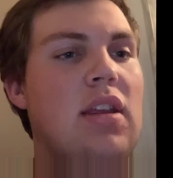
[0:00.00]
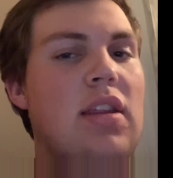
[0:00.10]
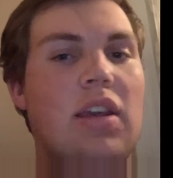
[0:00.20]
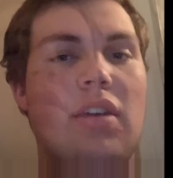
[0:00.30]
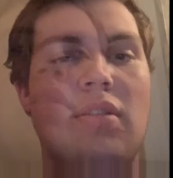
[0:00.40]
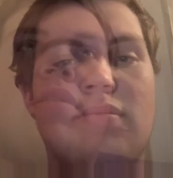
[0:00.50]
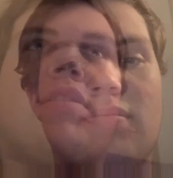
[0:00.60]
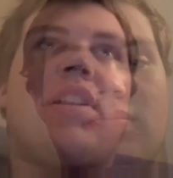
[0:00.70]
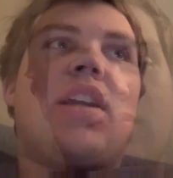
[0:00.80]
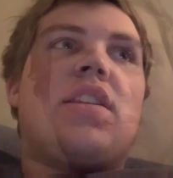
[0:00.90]
Thank you. To
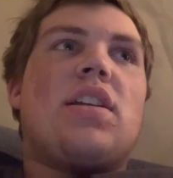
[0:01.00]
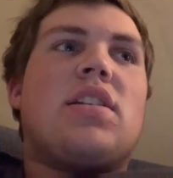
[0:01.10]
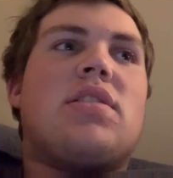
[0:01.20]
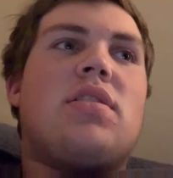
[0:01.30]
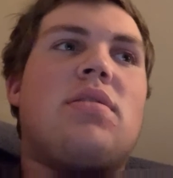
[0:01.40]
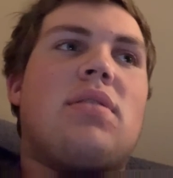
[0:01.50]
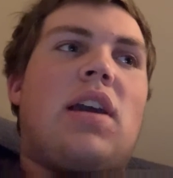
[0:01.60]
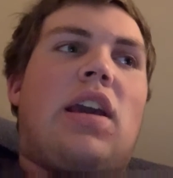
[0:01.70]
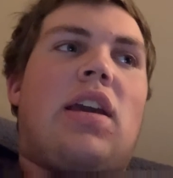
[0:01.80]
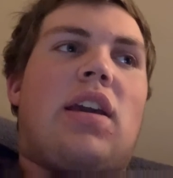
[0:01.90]
relate this to
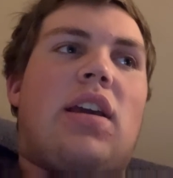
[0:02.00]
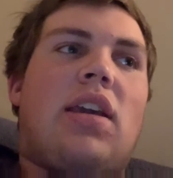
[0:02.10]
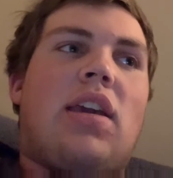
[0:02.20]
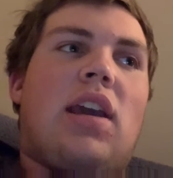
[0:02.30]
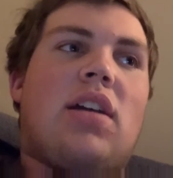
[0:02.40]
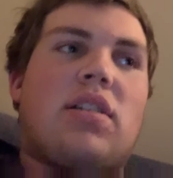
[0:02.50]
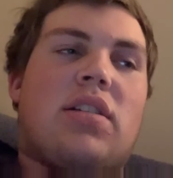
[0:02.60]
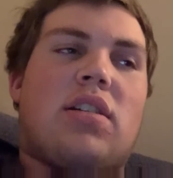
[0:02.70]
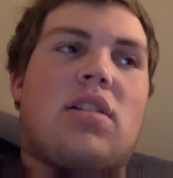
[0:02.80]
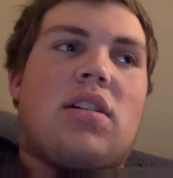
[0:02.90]
a
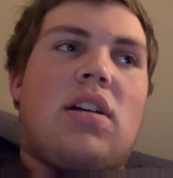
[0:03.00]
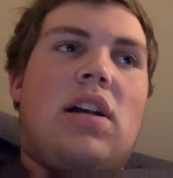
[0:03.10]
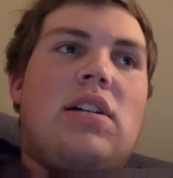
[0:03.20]
character